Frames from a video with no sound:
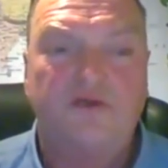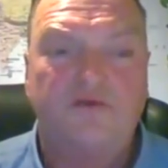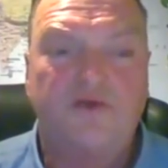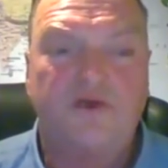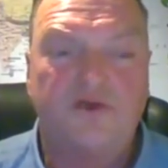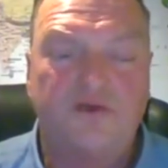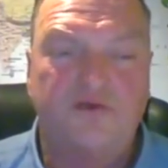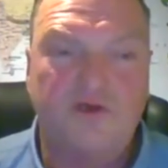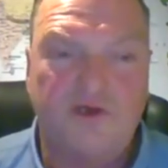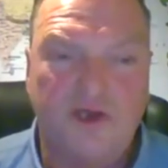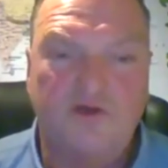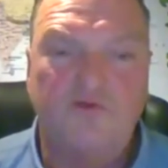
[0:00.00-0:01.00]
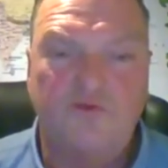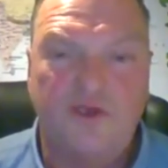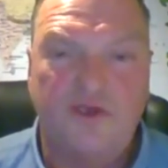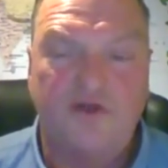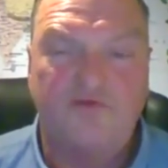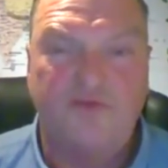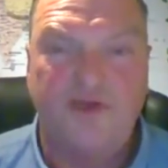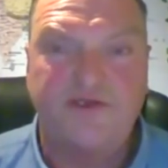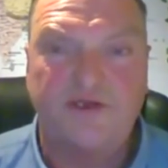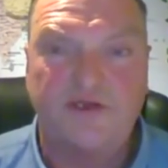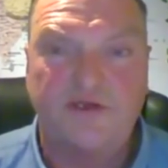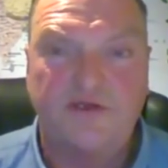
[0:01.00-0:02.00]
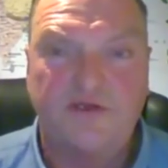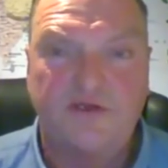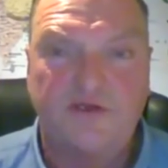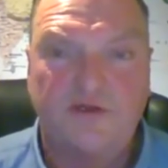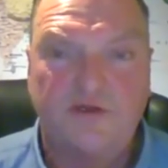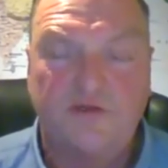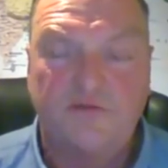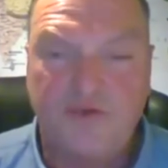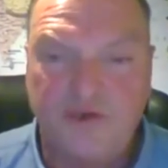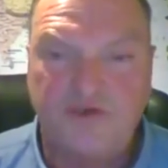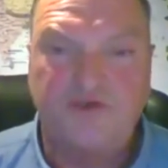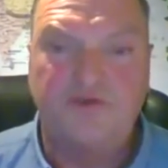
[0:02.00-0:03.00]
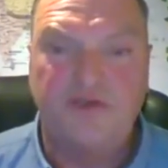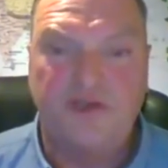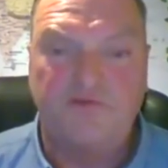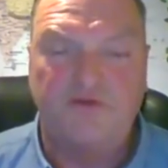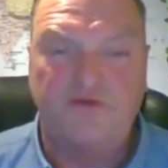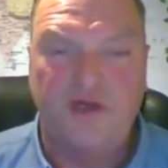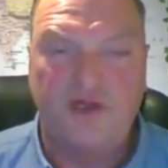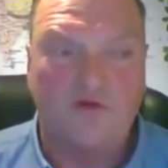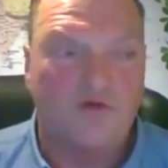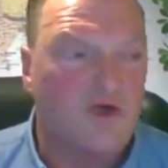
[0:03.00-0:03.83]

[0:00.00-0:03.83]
that you can cope with life better because you can have a drink. Or